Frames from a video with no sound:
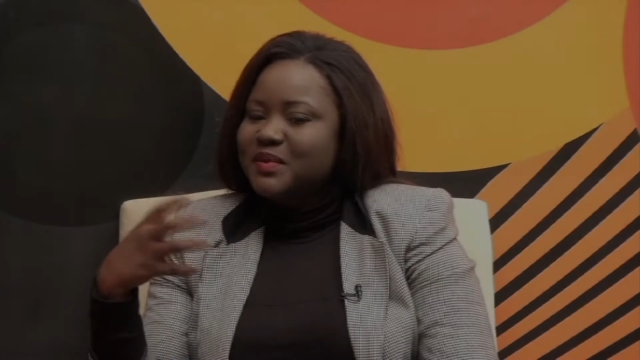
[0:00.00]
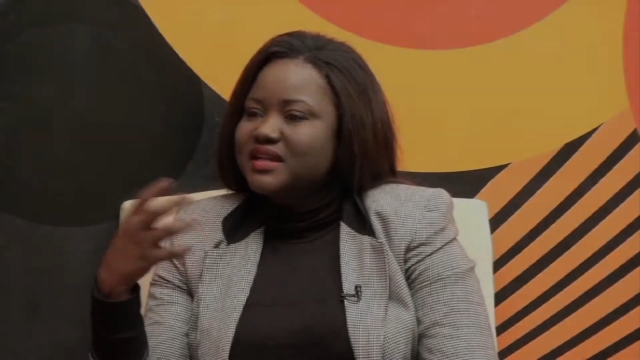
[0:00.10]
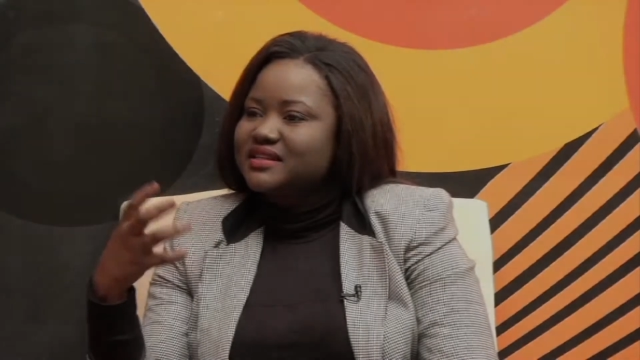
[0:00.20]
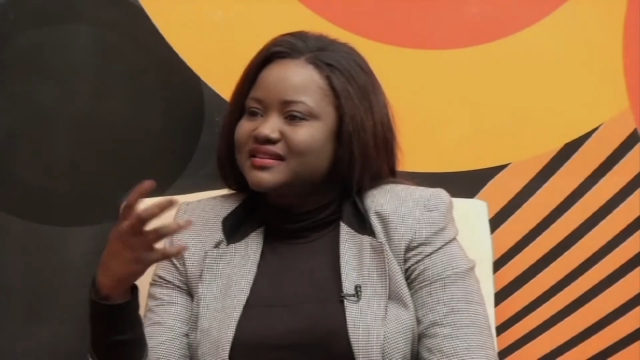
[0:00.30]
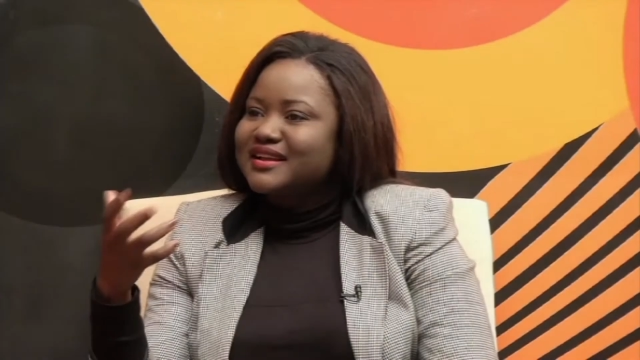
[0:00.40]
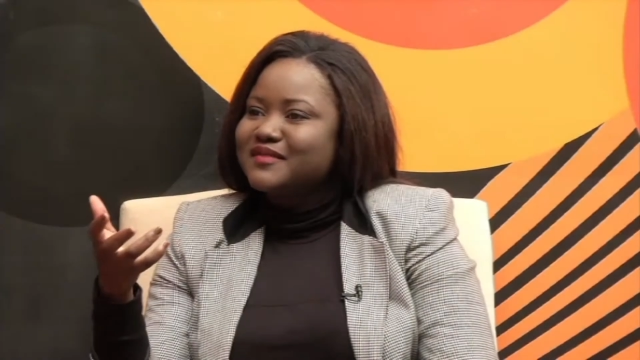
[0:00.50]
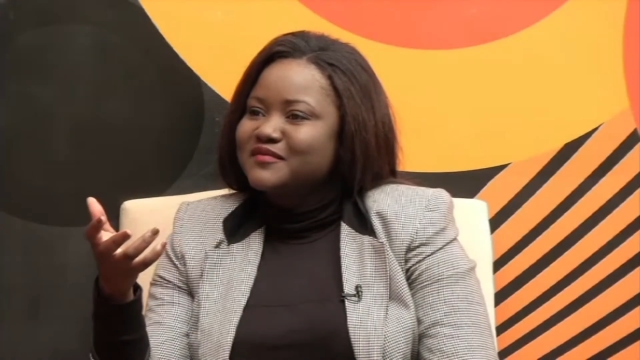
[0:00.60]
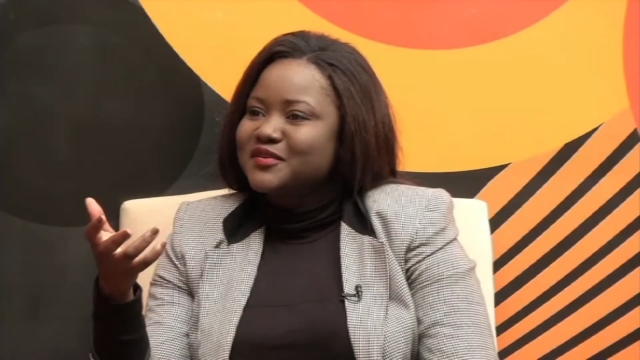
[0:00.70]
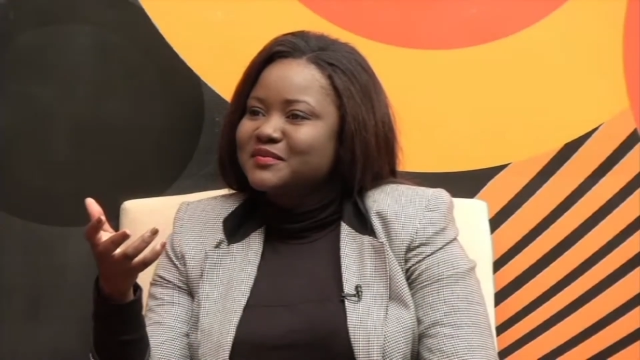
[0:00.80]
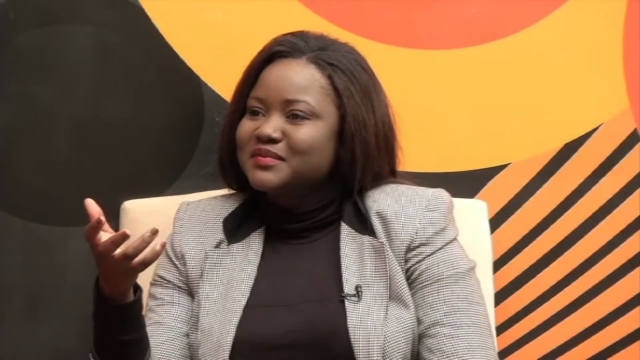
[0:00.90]
passion
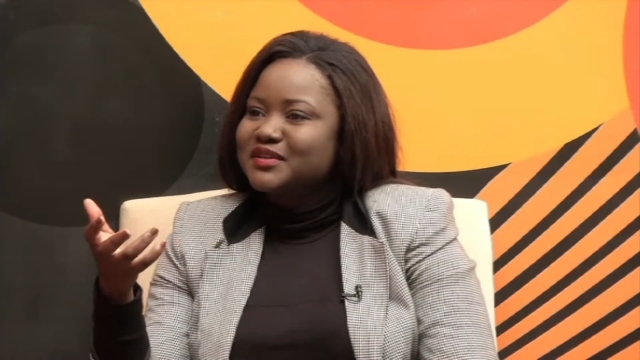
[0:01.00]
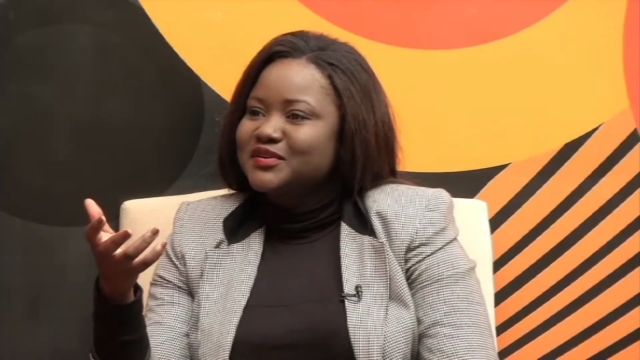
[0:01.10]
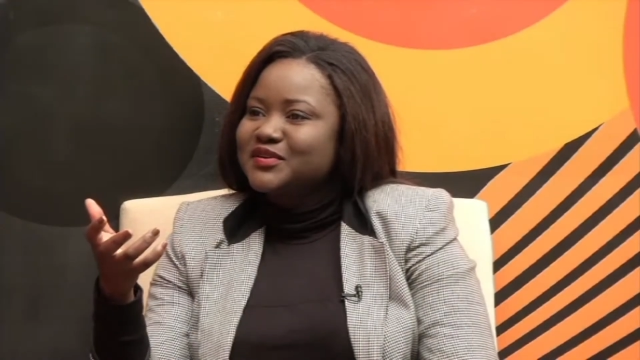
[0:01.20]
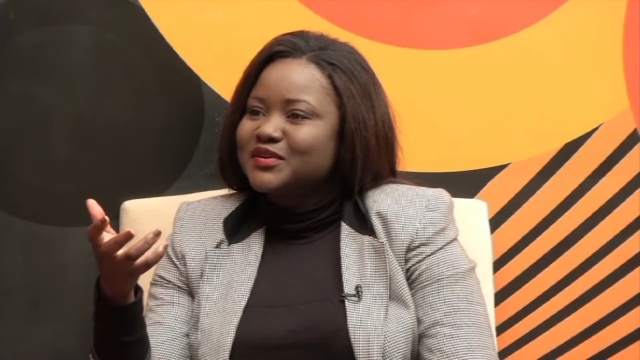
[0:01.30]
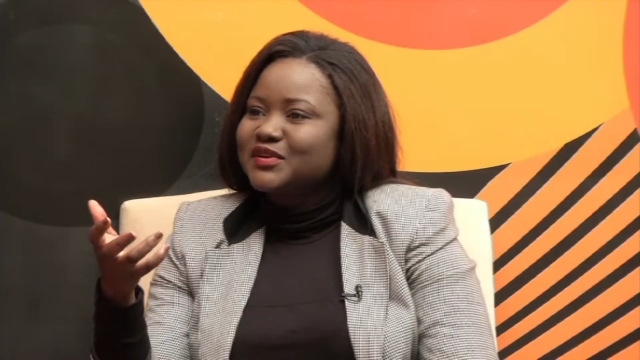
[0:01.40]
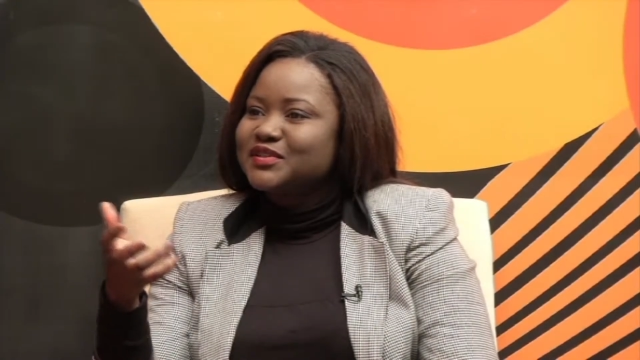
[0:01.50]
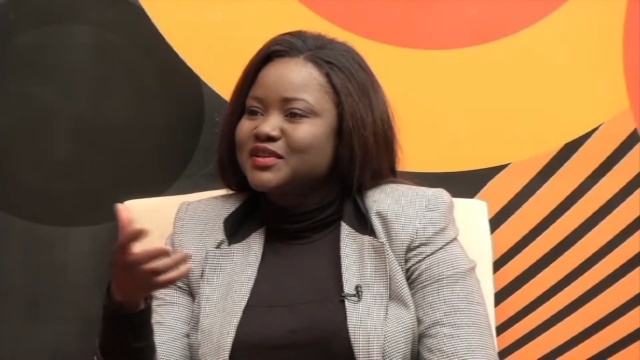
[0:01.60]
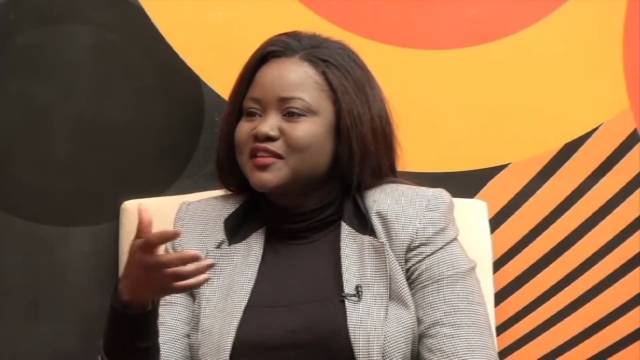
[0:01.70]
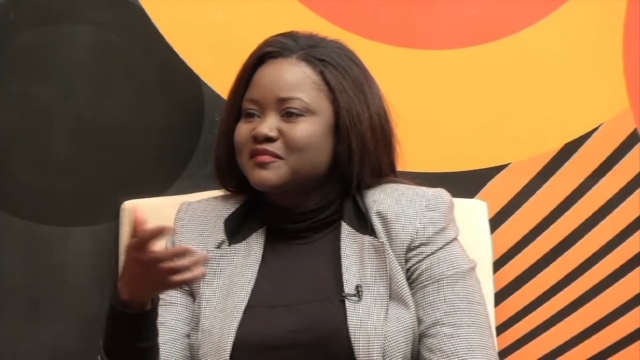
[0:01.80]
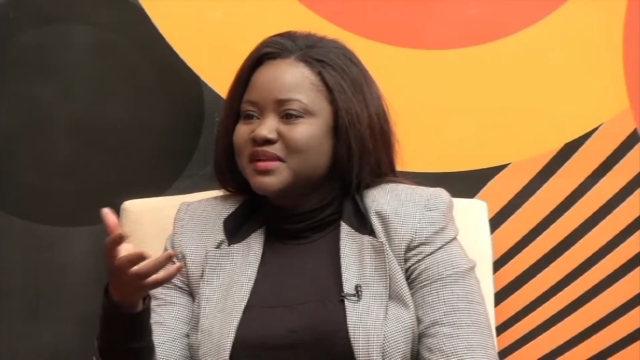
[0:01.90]
come from, you know, because you